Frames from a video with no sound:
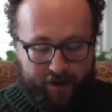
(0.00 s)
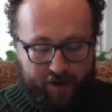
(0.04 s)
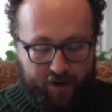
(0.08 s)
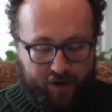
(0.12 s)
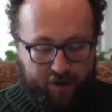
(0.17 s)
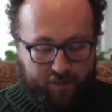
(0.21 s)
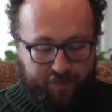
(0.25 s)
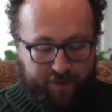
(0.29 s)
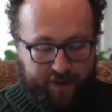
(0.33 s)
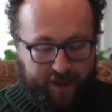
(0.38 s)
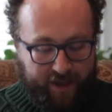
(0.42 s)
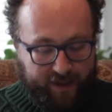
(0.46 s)

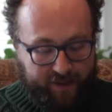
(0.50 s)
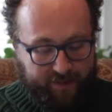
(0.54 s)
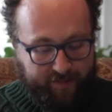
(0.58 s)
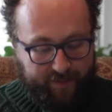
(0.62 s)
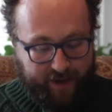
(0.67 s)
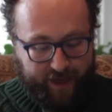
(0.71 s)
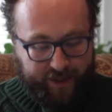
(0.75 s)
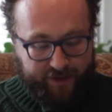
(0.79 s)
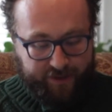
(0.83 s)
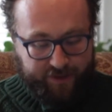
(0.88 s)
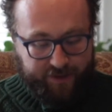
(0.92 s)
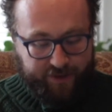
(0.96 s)
Opening the
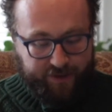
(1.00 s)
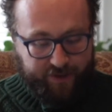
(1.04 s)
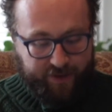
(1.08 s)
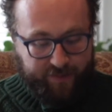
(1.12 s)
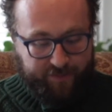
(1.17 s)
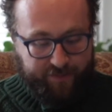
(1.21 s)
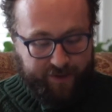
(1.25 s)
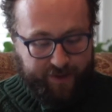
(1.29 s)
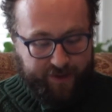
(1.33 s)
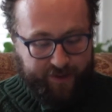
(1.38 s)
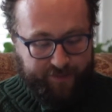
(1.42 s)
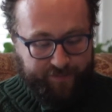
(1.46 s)

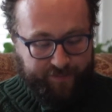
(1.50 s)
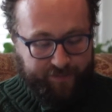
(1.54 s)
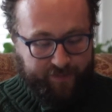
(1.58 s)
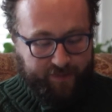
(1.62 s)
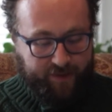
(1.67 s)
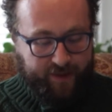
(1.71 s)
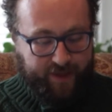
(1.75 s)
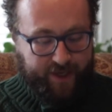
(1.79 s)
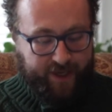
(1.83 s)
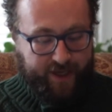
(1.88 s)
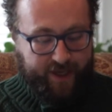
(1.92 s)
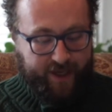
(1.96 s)
manuscript,
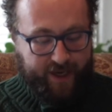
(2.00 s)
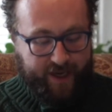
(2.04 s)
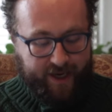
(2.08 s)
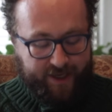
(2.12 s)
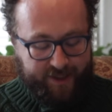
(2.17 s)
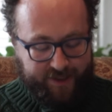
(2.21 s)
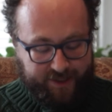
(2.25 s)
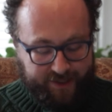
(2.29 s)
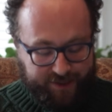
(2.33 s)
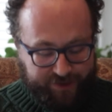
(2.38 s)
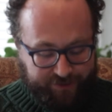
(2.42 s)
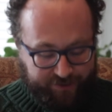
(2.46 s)
he
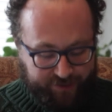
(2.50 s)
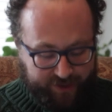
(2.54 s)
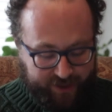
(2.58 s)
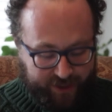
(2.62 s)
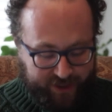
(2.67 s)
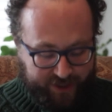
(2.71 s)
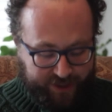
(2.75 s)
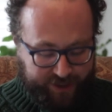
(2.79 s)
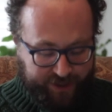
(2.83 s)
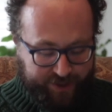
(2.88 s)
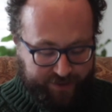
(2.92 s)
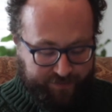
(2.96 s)
has an
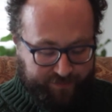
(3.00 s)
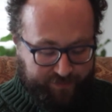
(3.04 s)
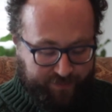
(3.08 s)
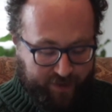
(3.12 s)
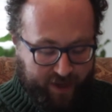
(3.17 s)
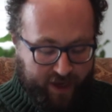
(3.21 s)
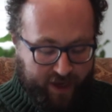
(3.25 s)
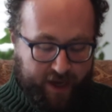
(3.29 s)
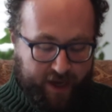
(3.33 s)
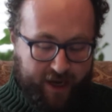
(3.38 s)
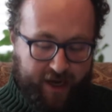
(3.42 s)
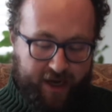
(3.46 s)
introduction.
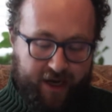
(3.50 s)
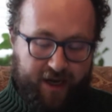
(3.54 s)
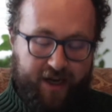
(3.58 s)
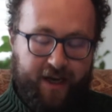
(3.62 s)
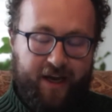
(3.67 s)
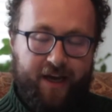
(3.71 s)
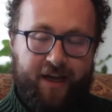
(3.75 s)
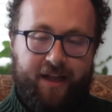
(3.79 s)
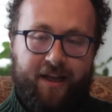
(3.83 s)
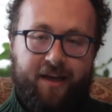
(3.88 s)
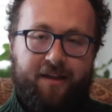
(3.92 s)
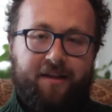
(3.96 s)

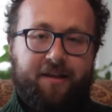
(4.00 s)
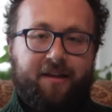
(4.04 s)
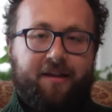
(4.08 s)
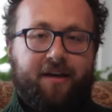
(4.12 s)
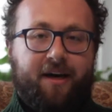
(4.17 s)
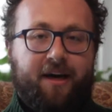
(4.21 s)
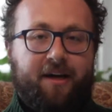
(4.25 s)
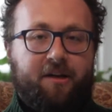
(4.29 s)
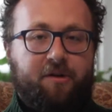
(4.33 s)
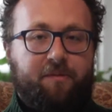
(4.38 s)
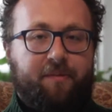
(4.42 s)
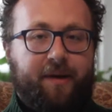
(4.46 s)
Again, at the
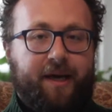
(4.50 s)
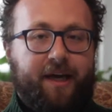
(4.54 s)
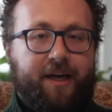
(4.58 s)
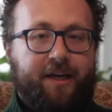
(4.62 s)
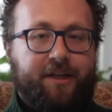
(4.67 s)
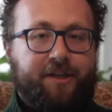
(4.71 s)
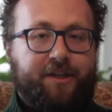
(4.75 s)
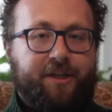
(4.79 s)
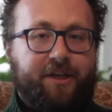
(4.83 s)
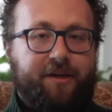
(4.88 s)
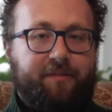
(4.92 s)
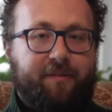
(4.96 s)
title
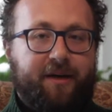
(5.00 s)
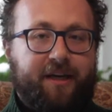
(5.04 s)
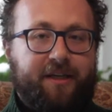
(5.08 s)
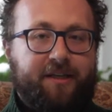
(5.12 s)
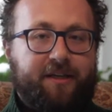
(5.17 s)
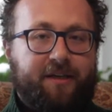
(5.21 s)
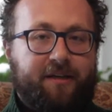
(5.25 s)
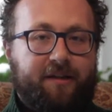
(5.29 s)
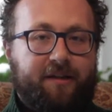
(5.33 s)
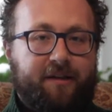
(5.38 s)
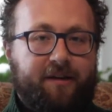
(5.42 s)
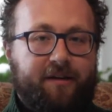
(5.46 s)
page, he makes
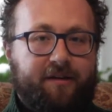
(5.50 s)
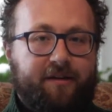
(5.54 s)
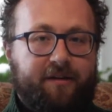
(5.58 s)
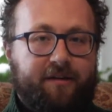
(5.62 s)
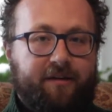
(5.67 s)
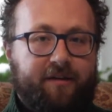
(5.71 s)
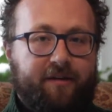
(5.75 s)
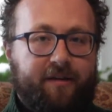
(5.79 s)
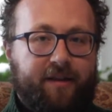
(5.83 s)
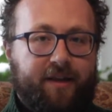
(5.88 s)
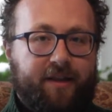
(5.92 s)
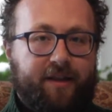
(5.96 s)

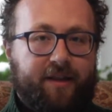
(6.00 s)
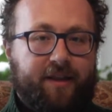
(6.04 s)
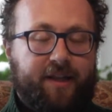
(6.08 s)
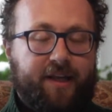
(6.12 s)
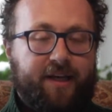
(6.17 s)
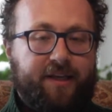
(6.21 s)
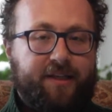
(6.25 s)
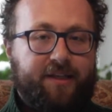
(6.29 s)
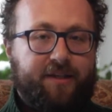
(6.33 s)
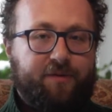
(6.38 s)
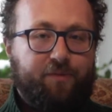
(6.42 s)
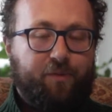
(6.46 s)
clear that
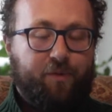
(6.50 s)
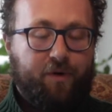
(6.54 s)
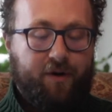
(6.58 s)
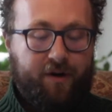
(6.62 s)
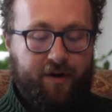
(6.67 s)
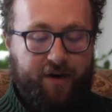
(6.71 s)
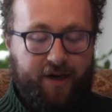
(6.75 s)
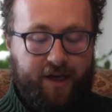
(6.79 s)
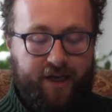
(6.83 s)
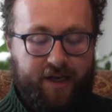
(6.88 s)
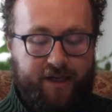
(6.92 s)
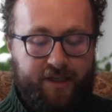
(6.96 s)
this
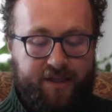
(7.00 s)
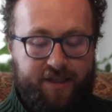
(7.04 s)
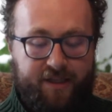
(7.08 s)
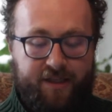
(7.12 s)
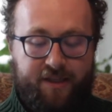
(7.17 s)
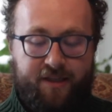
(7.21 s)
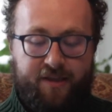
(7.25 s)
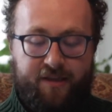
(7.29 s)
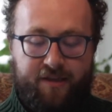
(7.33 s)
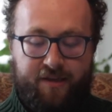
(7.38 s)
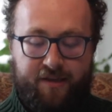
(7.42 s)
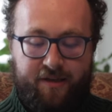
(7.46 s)
work is
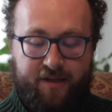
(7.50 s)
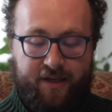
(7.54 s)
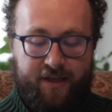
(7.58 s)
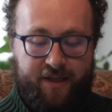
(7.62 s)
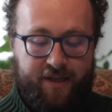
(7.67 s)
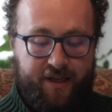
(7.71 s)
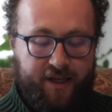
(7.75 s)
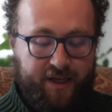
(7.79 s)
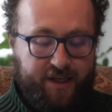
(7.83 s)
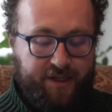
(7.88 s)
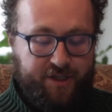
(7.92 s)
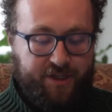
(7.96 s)
to
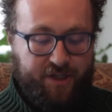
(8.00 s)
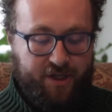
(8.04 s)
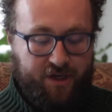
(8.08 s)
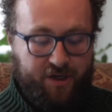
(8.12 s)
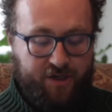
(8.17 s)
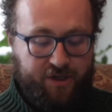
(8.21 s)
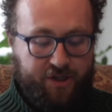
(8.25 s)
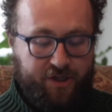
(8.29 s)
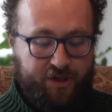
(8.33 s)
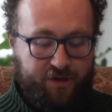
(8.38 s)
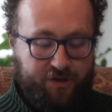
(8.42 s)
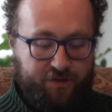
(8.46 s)
teach young
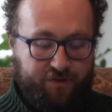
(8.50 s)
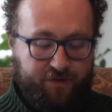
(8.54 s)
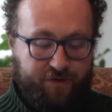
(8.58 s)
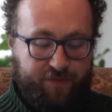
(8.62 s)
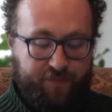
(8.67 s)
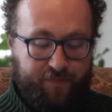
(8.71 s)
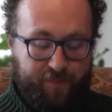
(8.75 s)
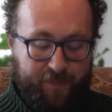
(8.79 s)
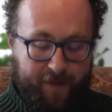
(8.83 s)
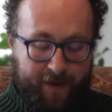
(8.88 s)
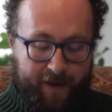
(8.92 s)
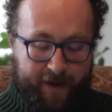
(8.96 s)
children,
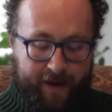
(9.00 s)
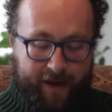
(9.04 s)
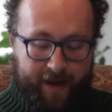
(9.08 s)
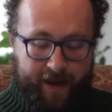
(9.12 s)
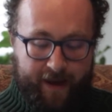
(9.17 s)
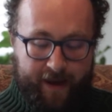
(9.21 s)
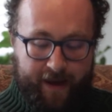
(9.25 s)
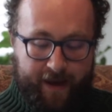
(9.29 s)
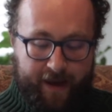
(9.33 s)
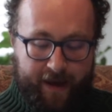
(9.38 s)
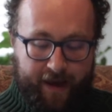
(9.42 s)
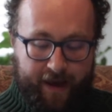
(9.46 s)

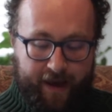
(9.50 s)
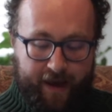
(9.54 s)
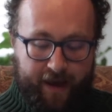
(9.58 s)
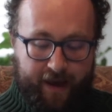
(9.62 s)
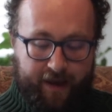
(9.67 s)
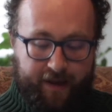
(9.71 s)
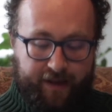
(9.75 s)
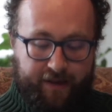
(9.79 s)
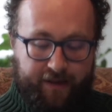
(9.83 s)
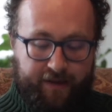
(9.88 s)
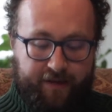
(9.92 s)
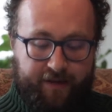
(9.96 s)

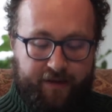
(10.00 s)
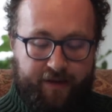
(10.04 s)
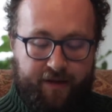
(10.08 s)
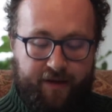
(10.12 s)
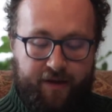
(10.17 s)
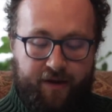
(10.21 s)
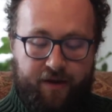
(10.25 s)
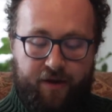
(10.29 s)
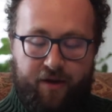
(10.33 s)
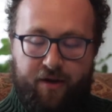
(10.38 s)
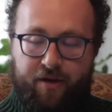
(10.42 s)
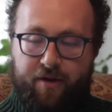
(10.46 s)

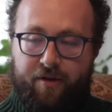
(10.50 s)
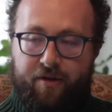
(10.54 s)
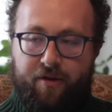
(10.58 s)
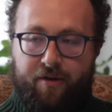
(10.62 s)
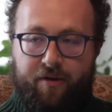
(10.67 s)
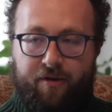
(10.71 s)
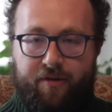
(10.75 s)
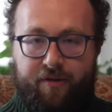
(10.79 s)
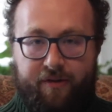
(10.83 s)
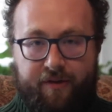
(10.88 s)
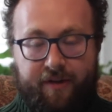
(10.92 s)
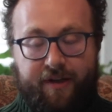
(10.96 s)

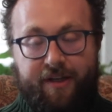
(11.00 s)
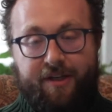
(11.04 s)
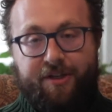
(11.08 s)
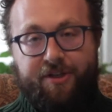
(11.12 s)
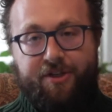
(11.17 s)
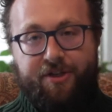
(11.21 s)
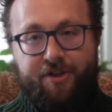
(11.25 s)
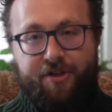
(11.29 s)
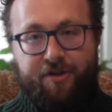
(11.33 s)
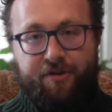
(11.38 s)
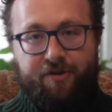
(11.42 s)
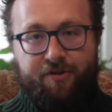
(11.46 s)
or to
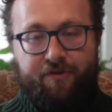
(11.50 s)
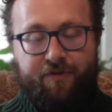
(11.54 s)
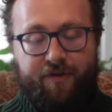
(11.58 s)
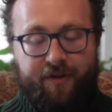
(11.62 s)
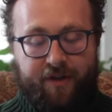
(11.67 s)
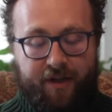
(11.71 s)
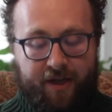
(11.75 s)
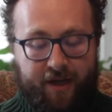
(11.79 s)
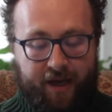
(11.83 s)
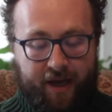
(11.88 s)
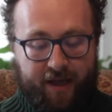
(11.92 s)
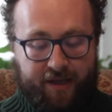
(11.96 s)
teach children
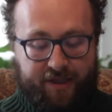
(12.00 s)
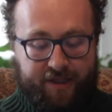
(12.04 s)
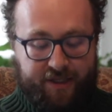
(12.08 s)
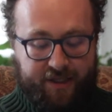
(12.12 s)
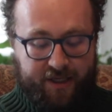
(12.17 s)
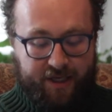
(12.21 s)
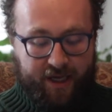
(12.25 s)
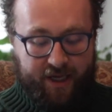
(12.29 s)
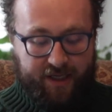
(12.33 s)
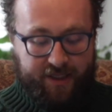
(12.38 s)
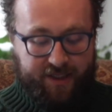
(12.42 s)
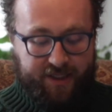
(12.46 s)
at
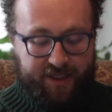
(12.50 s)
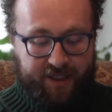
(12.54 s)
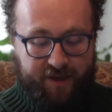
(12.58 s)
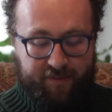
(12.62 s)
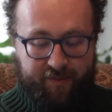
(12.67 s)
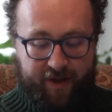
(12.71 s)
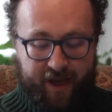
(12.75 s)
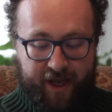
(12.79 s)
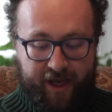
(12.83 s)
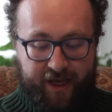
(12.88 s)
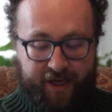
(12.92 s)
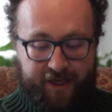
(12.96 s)
some
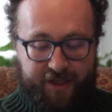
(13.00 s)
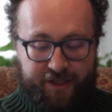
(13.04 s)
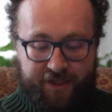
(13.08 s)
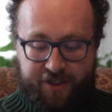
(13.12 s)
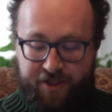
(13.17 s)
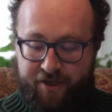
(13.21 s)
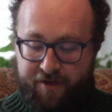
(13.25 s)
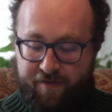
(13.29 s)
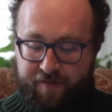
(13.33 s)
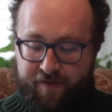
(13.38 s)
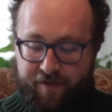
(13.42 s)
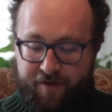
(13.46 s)
age
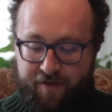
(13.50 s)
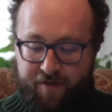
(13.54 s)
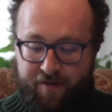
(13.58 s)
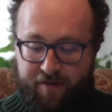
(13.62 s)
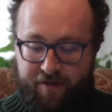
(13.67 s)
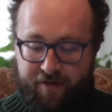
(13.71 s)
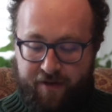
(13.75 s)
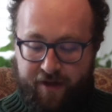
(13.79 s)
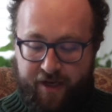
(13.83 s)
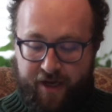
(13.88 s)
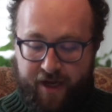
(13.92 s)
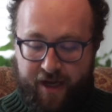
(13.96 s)
of their
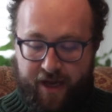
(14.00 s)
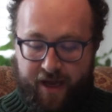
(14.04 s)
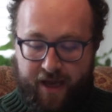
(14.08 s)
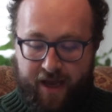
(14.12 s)
learning.